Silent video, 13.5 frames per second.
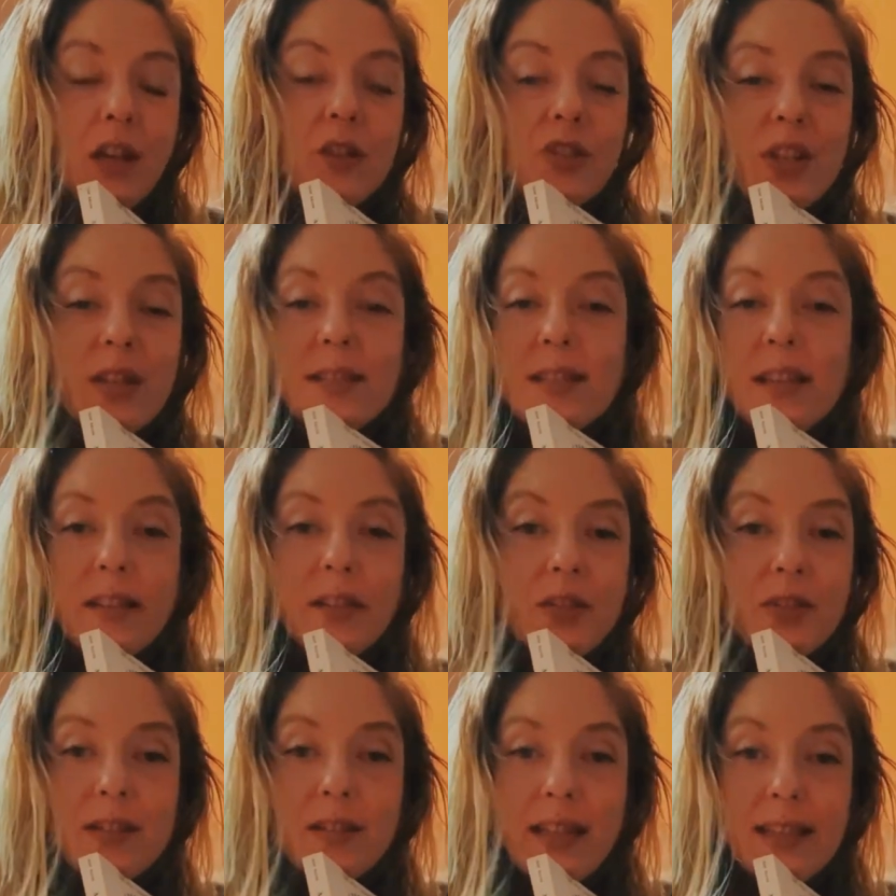just like there's
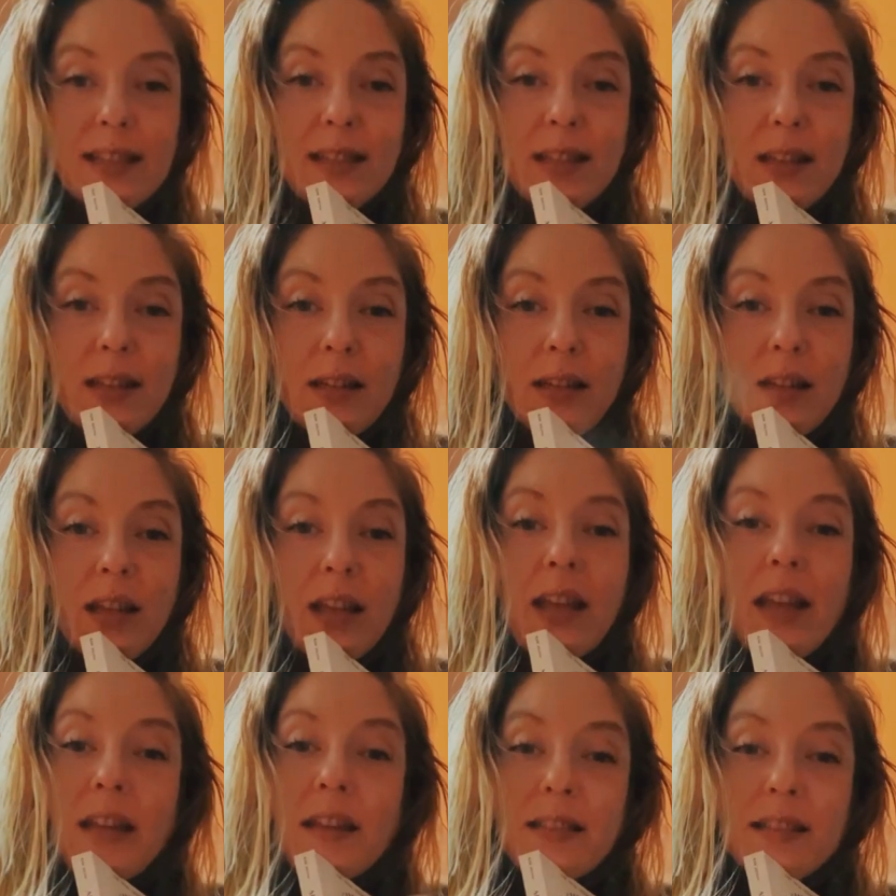a lesson
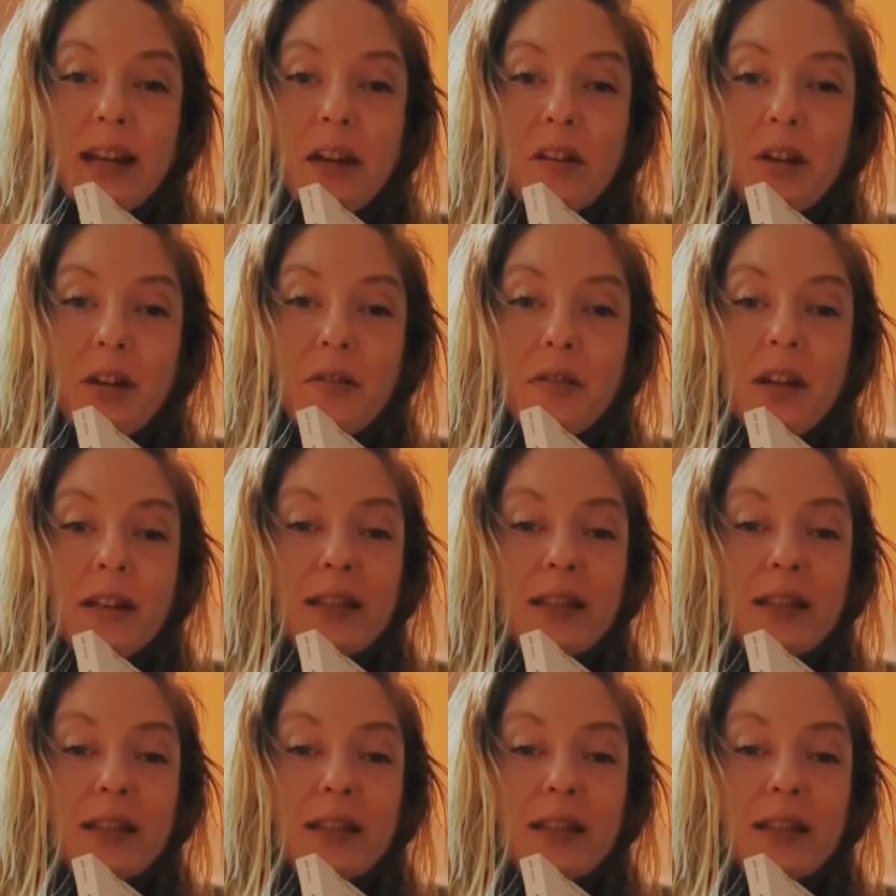in the tarot.